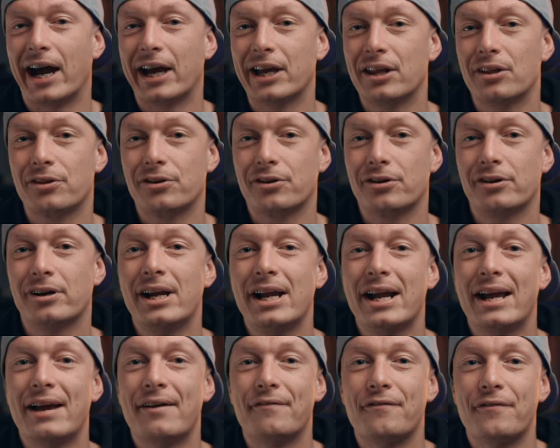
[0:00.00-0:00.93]
either.
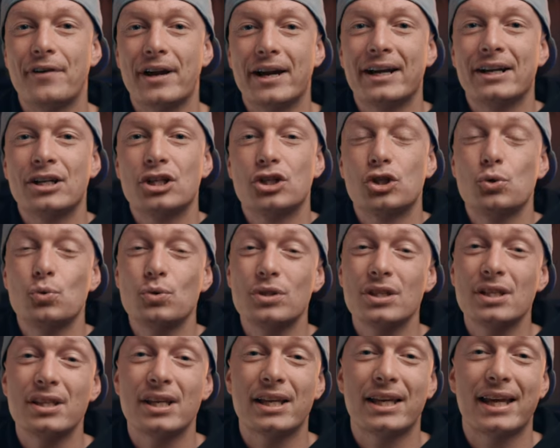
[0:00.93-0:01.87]
When
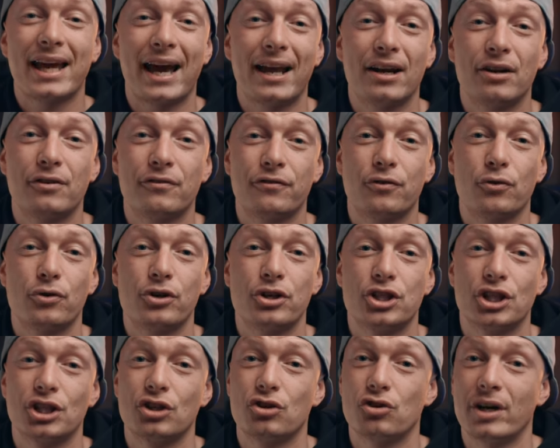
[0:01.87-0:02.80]
using the Canon
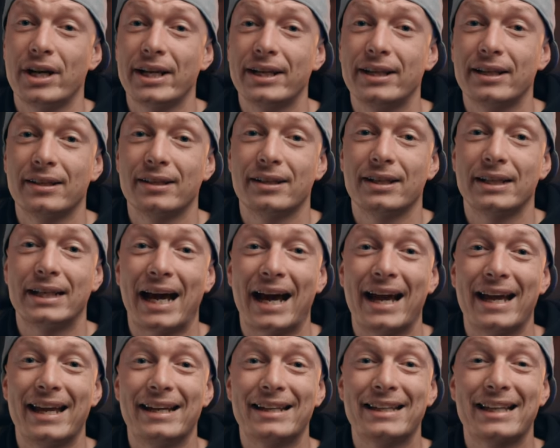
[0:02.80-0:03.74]
footage and grading it,
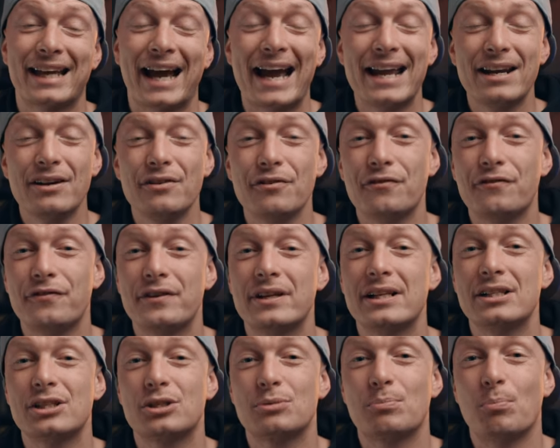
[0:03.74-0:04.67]
it kind of
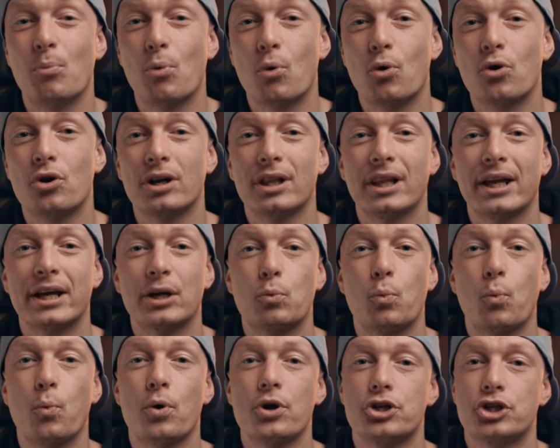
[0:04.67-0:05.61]
feels more like
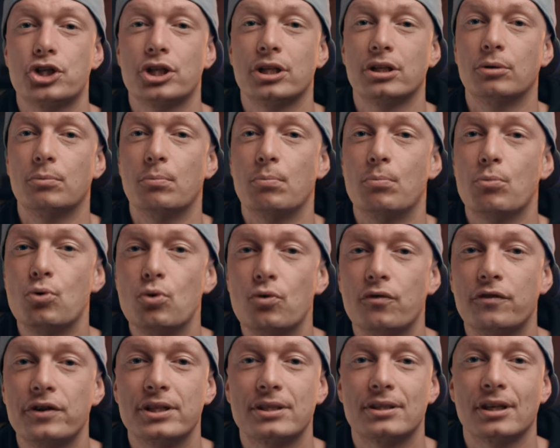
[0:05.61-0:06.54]
watching a
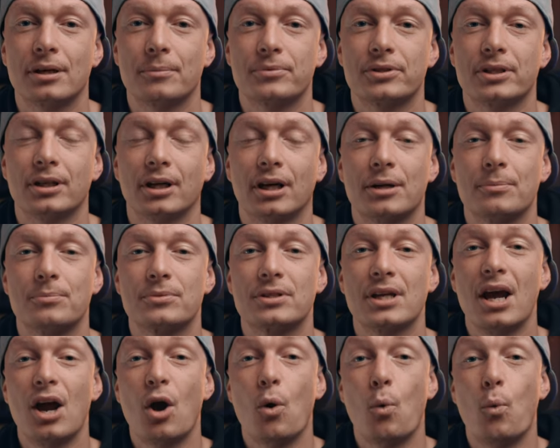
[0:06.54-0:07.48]
movie sometimes,
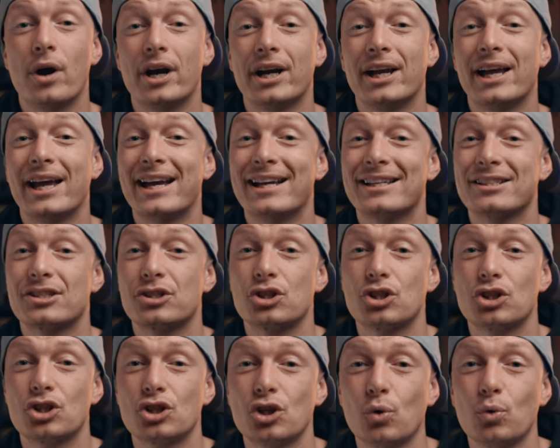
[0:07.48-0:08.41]
whereas the
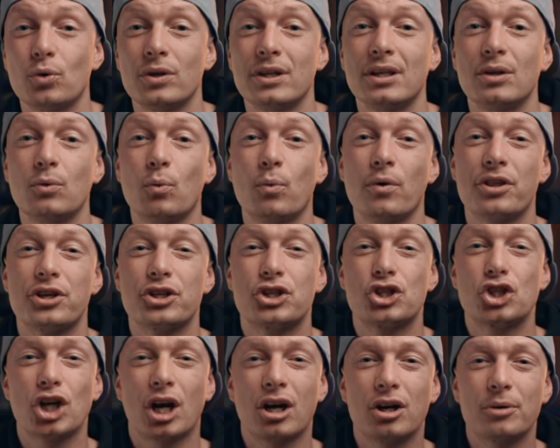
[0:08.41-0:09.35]
Sony with
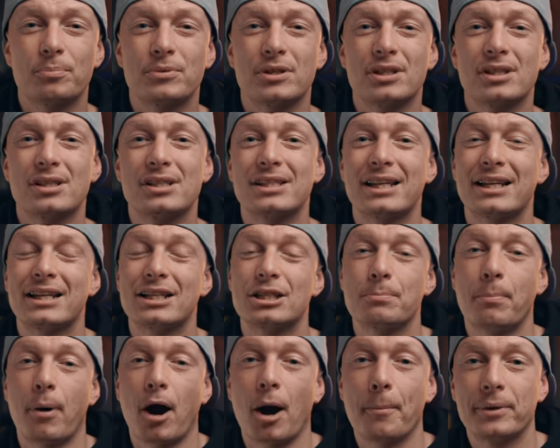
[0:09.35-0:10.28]
its sharpness and its
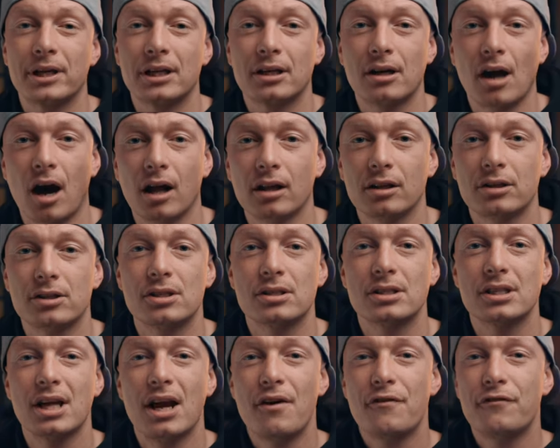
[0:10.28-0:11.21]
popping
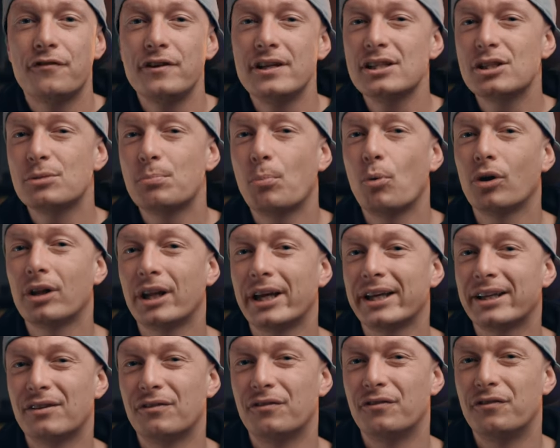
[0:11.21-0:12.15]
colors feels more
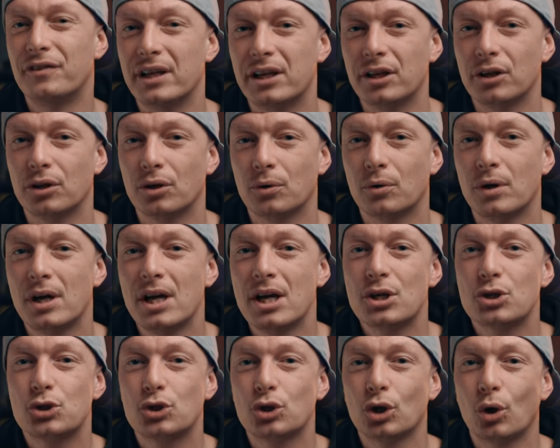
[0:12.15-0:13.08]
like a video.
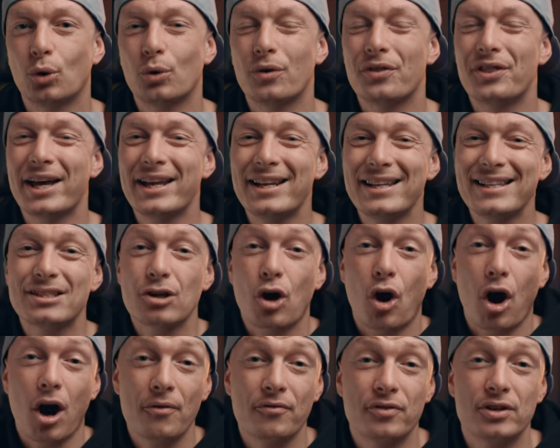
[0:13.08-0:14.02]
So that is
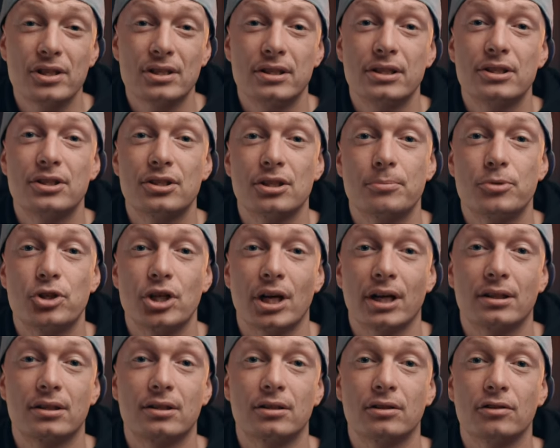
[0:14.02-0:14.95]
obviously
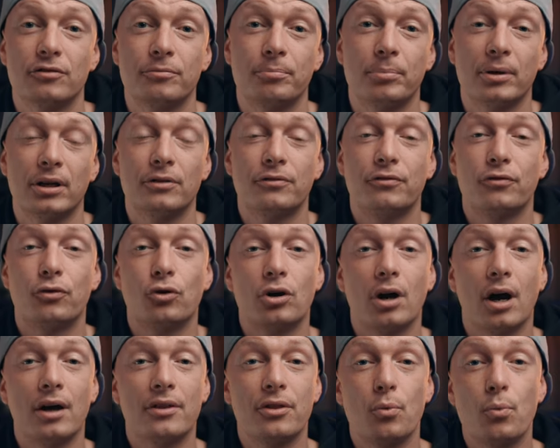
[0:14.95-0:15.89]
subjective, but
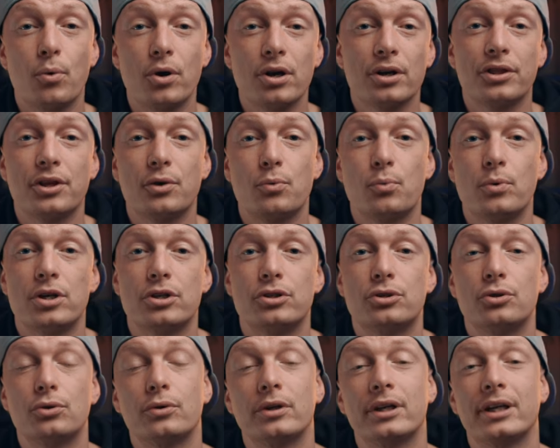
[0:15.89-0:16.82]
for the work that we're
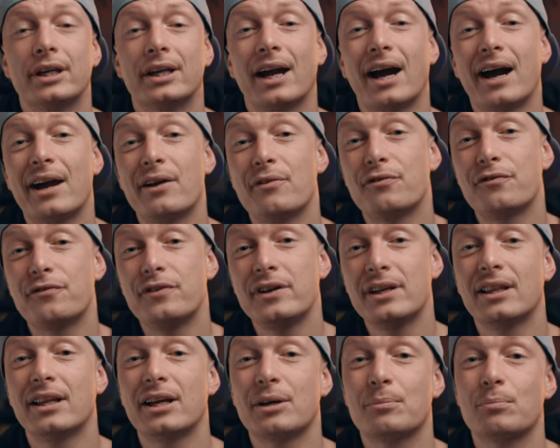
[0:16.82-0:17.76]
doing, I
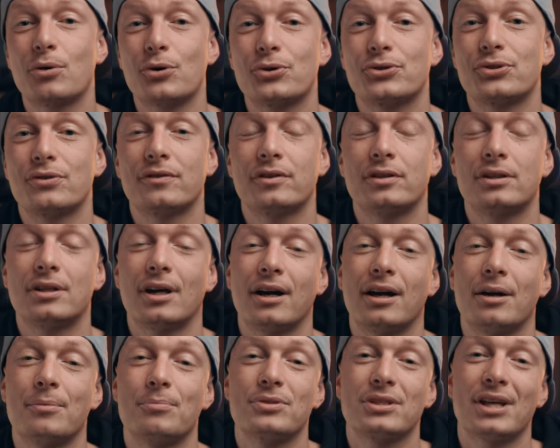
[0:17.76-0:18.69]
feel like most of the
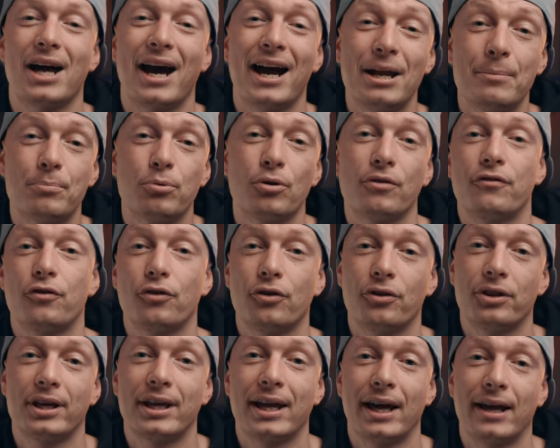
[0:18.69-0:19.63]
times I
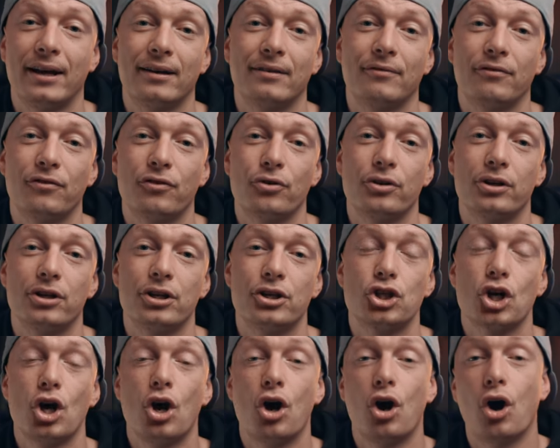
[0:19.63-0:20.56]
prefer the Canon
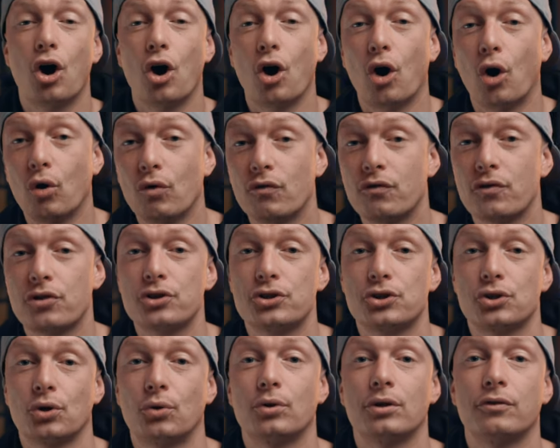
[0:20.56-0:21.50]
footage over the
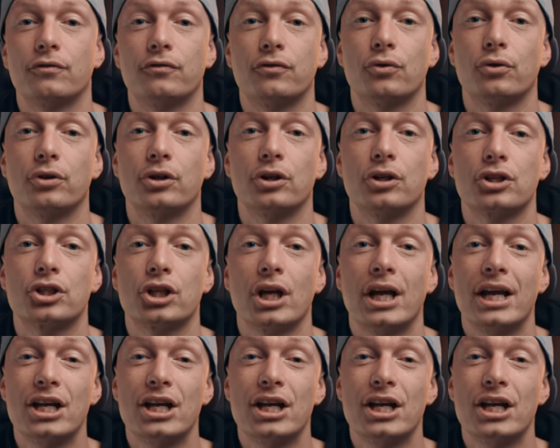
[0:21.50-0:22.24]
Sony footage